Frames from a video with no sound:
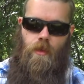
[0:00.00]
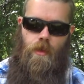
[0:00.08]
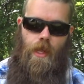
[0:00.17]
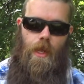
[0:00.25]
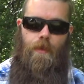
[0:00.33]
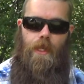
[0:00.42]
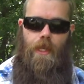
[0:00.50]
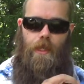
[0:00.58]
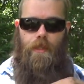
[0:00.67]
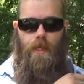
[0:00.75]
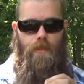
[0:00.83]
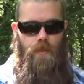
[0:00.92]
And I'm going to kick
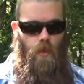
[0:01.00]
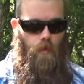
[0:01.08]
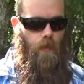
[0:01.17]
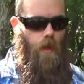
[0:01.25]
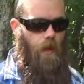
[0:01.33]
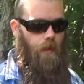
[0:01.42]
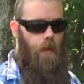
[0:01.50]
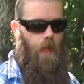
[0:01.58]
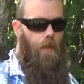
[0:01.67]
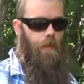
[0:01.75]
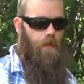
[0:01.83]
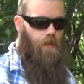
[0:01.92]
that stove on and
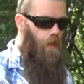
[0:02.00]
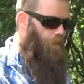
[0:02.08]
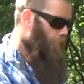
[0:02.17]
I'm going to start